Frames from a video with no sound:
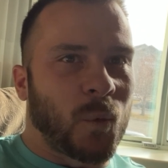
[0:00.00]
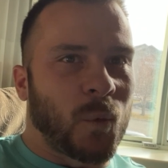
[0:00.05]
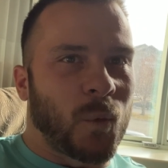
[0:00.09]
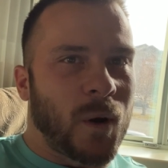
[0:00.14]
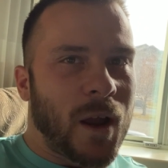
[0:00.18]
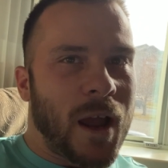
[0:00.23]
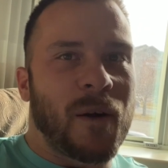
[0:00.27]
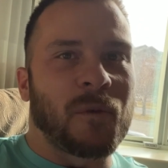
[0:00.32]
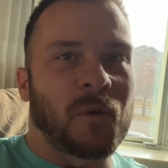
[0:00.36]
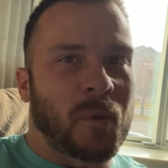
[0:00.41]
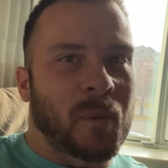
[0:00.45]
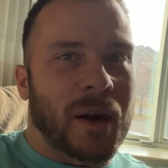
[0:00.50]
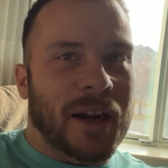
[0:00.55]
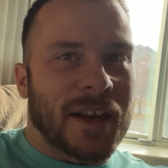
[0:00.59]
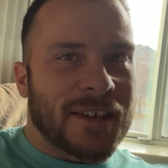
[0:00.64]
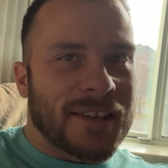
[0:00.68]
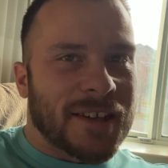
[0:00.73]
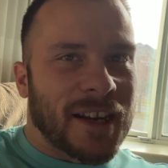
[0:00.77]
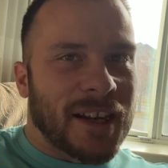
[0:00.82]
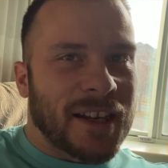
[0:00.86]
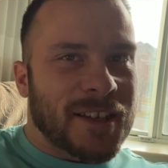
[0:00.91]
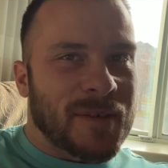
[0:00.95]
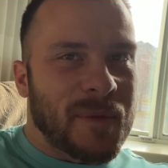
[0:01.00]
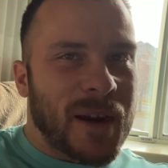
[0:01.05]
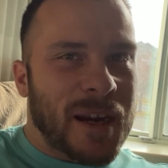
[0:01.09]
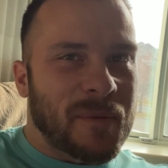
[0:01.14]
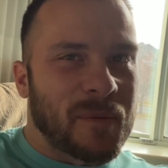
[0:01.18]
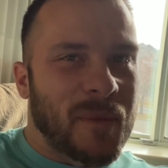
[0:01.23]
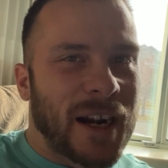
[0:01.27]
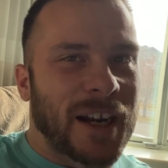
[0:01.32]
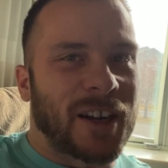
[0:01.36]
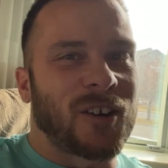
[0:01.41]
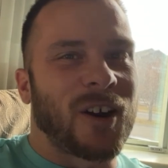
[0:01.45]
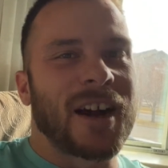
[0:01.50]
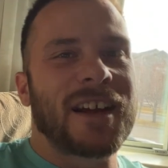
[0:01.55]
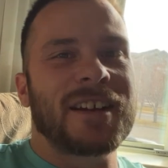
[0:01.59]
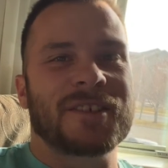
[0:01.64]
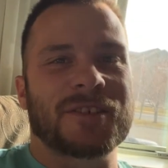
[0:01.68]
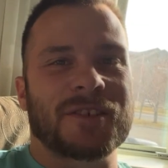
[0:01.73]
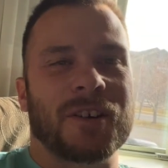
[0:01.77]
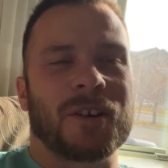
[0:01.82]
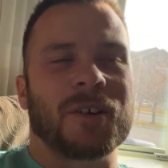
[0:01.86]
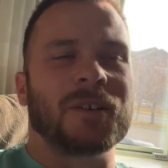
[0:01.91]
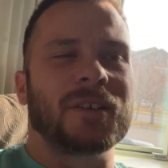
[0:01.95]
everybody's in it to make money, right?
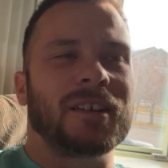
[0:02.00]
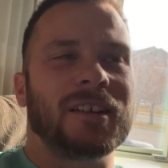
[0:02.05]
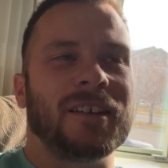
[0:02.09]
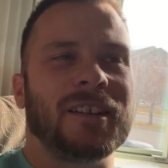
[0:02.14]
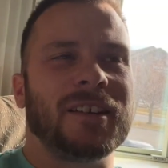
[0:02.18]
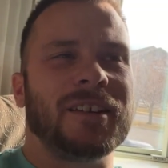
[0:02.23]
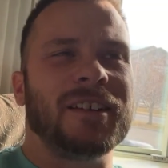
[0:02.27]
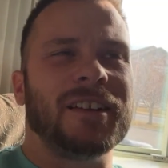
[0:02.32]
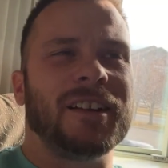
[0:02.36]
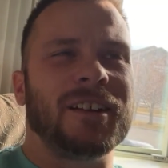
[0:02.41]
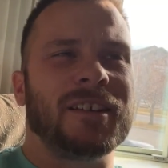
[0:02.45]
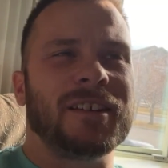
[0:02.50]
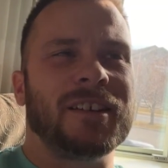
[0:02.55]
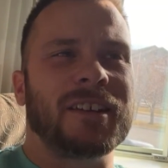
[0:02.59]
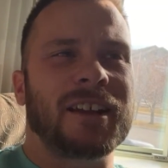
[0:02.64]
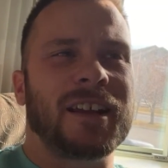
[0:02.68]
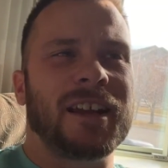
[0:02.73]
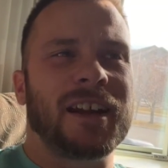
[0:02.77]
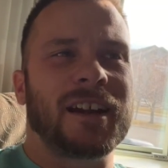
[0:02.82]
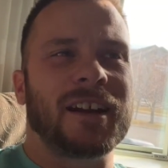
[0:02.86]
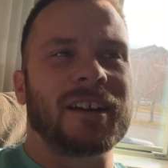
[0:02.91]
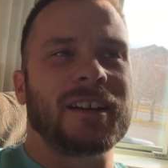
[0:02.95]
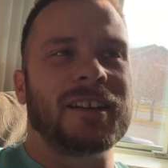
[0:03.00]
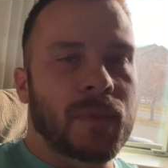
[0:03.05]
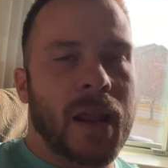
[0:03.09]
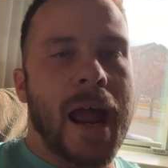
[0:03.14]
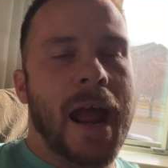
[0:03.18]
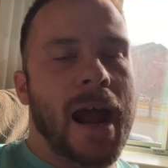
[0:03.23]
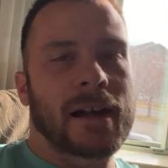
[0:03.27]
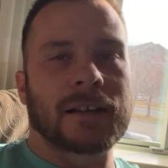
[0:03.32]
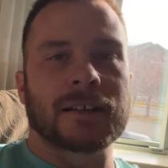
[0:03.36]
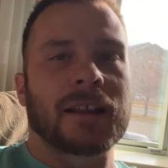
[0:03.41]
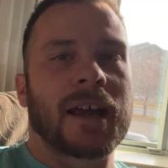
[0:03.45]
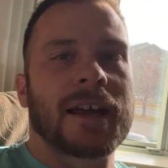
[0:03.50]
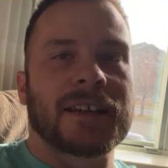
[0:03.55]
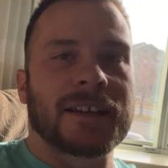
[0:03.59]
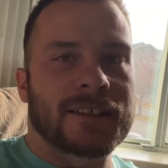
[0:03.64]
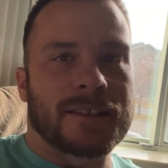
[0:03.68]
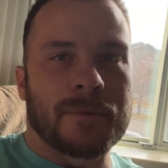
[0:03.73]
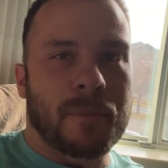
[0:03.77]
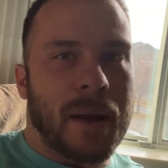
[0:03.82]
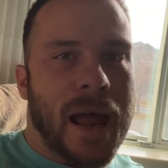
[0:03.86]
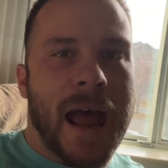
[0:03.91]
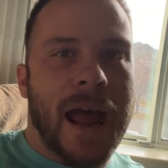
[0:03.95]
So, you, know, you can't act like
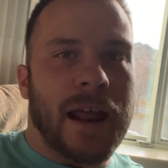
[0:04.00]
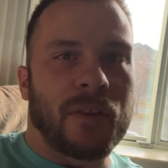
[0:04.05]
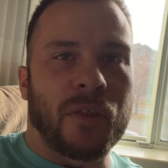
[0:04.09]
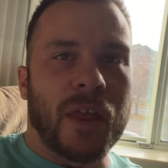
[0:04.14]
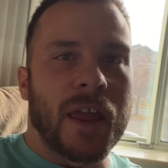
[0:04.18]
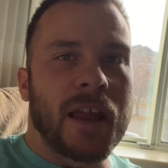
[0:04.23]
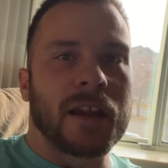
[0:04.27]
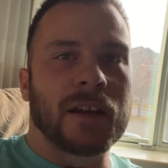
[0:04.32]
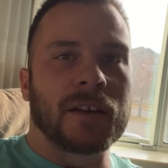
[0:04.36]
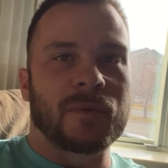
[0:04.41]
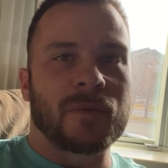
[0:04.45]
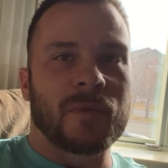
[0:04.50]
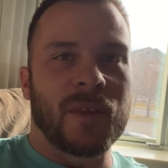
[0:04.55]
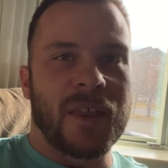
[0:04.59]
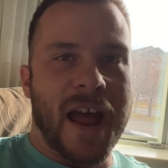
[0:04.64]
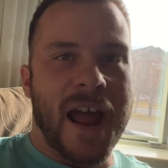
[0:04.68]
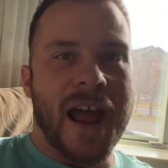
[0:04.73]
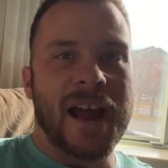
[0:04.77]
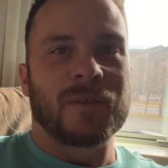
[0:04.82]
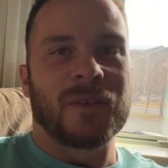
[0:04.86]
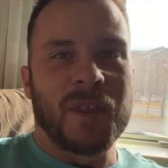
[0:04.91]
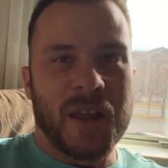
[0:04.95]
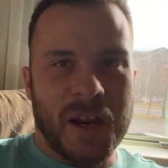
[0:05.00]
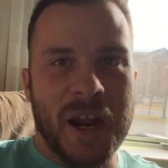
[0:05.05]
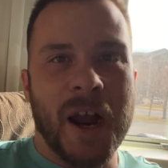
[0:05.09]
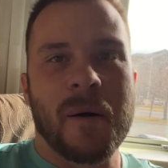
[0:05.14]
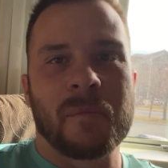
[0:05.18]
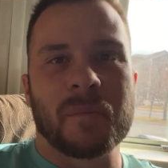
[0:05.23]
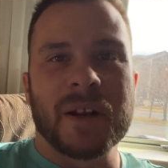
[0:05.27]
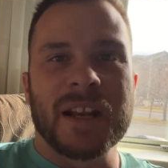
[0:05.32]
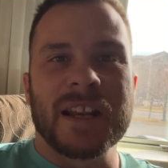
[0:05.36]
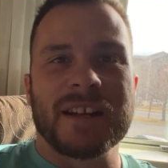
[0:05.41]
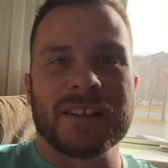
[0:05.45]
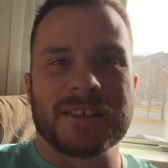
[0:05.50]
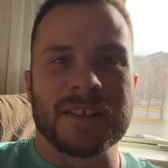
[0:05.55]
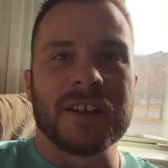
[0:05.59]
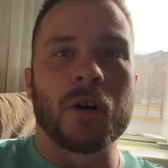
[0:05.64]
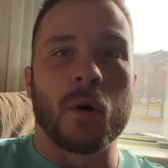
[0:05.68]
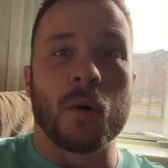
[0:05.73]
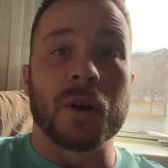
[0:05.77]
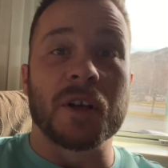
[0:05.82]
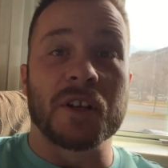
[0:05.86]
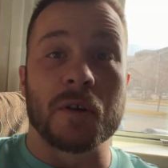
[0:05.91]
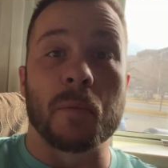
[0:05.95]
it's a bad thing that the company is
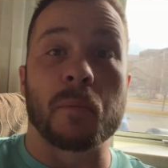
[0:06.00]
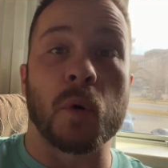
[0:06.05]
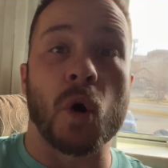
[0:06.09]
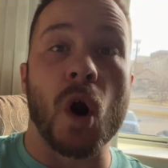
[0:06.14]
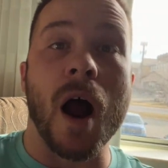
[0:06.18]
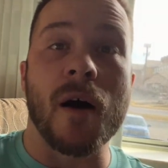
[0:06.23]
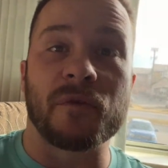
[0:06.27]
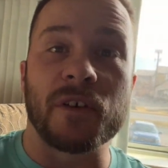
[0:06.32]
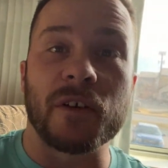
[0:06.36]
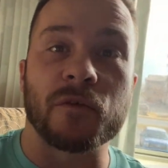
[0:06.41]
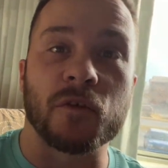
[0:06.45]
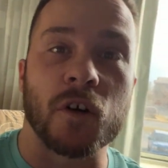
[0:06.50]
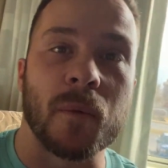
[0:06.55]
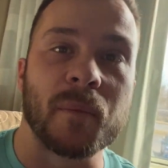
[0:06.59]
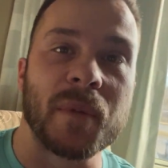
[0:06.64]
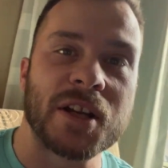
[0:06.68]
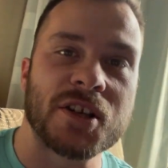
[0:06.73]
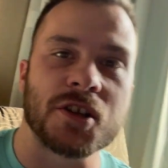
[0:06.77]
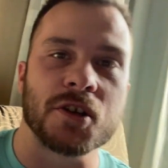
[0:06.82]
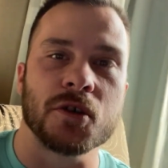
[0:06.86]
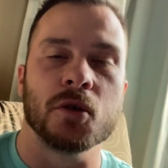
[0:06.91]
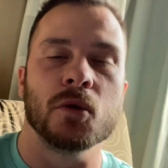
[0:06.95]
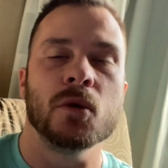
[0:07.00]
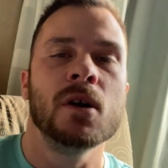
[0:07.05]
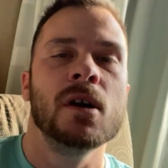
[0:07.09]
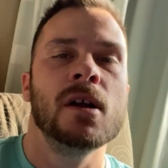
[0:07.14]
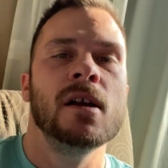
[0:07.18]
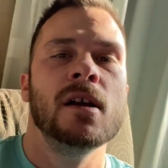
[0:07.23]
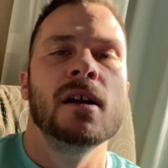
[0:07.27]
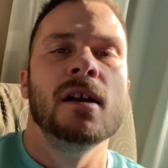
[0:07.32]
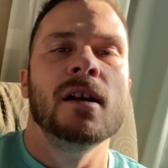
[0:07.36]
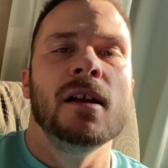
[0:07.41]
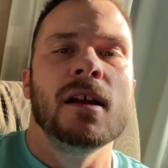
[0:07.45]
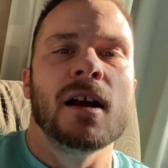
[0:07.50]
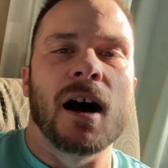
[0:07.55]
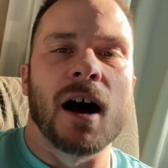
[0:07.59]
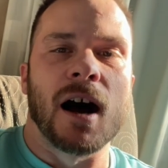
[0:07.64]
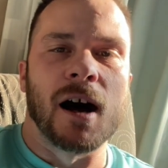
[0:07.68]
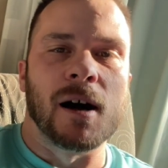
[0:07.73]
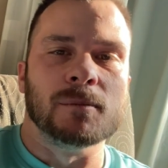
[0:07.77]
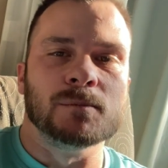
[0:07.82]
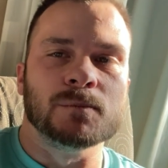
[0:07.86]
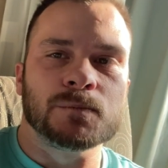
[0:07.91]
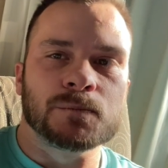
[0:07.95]
going to profit from it too.
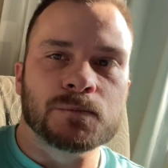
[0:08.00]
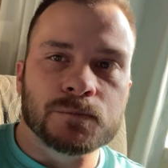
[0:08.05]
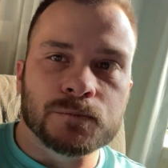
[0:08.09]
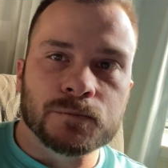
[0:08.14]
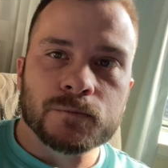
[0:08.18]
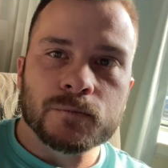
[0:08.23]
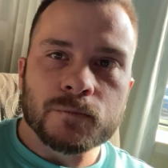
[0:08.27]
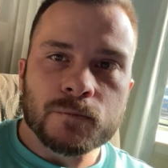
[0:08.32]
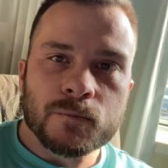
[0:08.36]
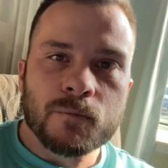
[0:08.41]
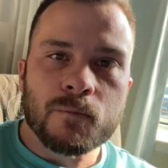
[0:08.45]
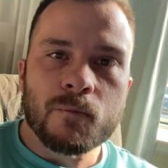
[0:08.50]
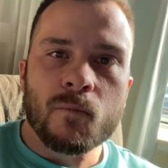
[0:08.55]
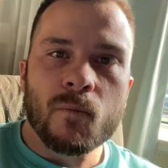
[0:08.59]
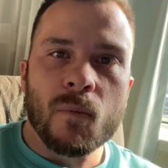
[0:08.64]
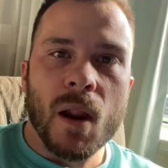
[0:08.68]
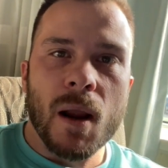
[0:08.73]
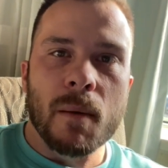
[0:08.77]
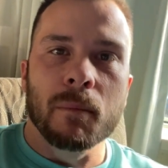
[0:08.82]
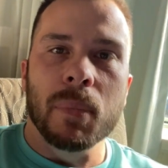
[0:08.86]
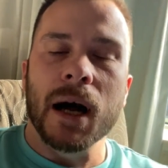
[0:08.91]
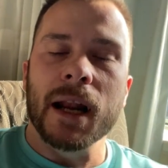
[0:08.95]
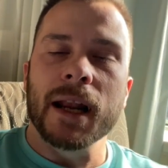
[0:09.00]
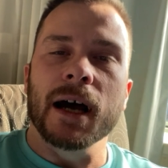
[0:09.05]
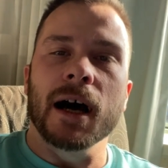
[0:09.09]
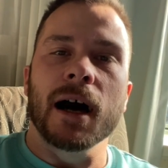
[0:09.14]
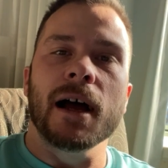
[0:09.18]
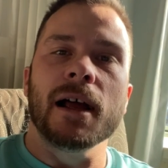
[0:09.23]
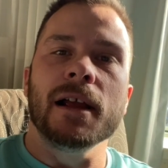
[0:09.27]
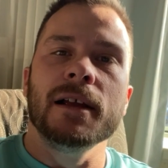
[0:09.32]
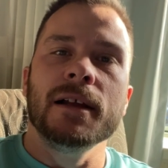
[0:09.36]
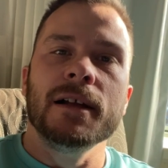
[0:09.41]
Um, but uh,